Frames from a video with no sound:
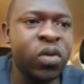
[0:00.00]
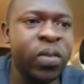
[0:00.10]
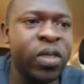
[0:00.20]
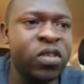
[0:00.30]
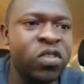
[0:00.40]

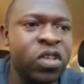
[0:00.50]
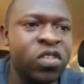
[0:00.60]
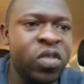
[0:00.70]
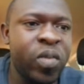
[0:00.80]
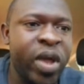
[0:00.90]
So
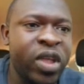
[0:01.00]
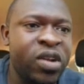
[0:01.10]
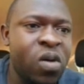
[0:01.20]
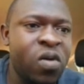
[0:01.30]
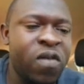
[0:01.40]
this is the
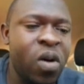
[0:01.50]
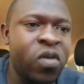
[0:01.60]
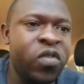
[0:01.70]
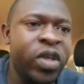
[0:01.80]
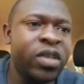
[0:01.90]

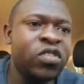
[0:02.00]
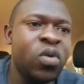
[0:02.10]
mitral valve.